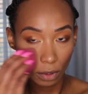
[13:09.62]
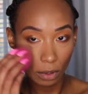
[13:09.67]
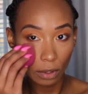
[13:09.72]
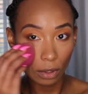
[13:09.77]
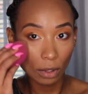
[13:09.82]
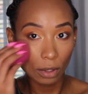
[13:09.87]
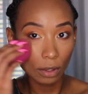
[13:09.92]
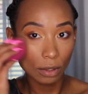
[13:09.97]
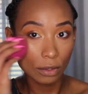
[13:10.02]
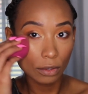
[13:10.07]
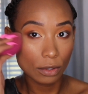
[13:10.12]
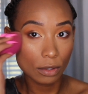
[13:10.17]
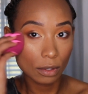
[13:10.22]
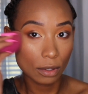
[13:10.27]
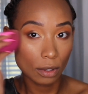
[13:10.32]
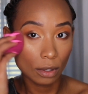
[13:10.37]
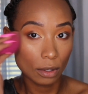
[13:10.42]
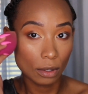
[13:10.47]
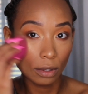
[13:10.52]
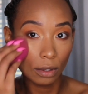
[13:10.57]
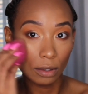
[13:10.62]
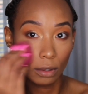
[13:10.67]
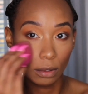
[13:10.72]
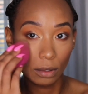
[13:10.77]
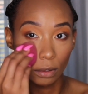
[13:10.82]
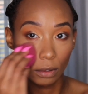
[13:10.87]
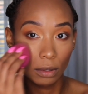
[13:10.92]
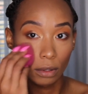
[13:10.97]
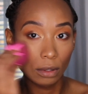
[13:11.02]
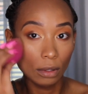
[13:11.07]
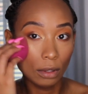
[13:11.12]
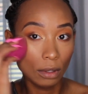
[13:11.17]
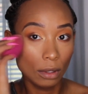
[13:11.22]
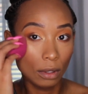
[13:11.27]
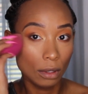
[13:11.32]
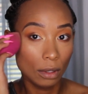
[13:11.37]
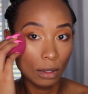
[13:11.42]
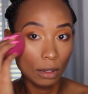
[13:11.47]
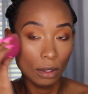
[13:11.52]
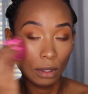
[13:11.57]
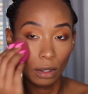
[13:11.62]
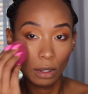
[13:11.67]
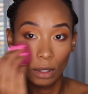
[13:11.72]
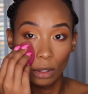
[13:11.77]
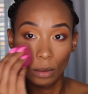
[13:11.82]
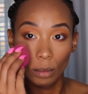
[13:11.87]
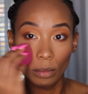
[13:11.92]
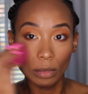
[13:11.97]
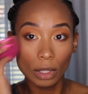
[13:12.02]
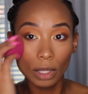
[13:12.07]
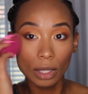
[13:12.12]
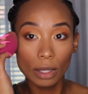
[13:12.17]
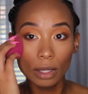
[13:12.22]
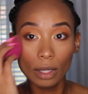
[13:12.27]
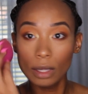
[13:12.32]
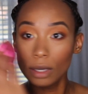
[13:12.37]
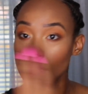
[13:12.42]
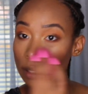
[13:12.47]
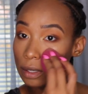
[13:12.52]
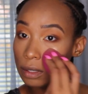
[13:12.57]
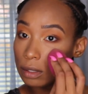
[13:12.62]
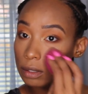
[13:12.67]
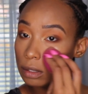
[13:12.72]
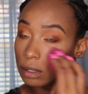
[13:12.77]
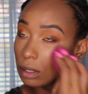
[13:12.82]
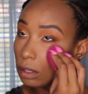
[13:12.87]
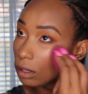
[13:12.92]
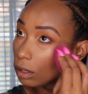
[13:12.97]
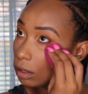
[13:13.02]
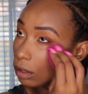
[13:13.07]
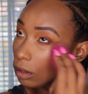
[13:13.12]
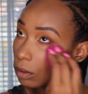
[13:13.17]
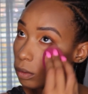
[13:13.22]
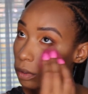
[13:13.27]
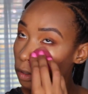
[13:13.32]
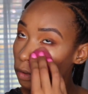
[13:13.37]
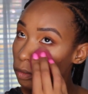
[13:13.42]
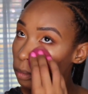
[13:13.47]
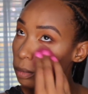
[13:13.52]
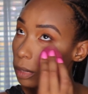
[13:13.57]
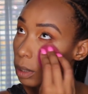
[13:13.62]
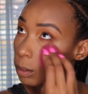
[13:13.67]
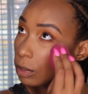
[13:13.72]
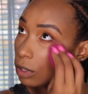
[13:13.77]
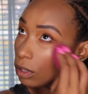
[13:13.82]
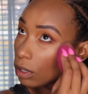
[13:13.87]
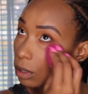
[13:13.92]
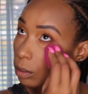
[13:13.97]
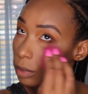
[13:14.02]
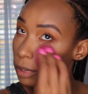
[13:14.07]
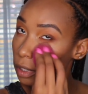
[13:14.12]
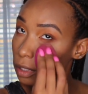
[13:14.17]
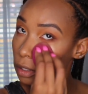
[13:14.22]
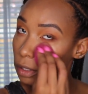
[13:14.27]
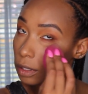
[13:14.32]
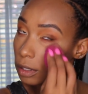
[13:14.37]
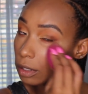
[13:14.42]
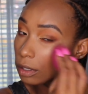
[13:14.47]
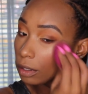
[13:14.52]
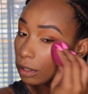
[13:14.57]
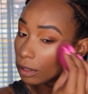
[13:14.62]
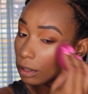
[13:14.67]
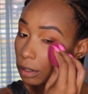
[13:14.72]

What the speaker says: Again, I'm just gonna blend that in with my Beauty Blender.